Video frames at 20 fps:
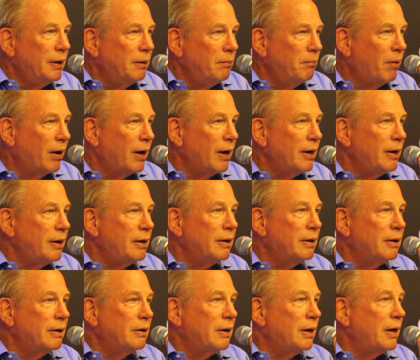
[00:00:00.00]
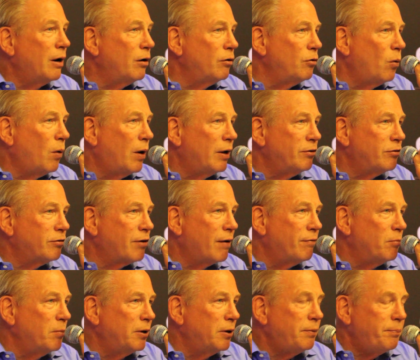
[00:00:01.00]
by Erdogan's
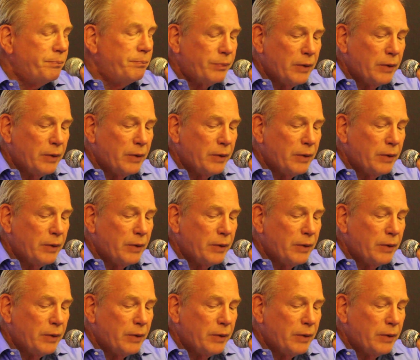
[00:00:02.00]
government